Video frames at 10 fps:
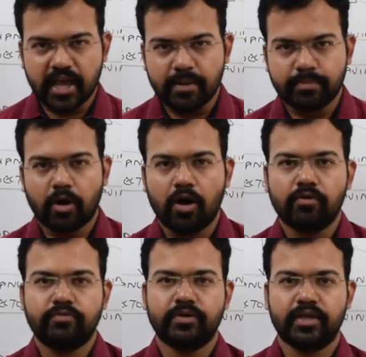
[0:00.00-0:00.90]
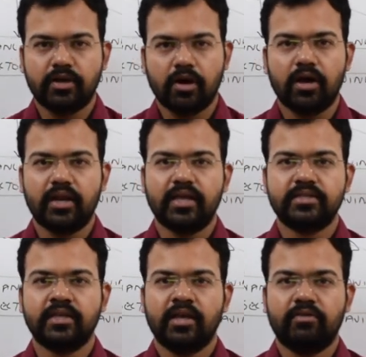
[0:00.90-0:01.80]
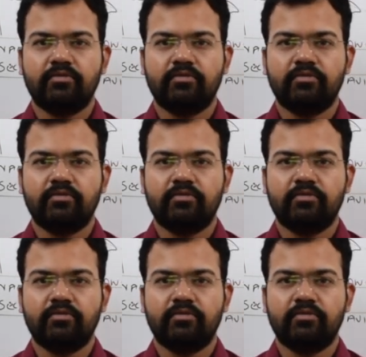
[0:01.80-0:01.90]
app of Ecoholics,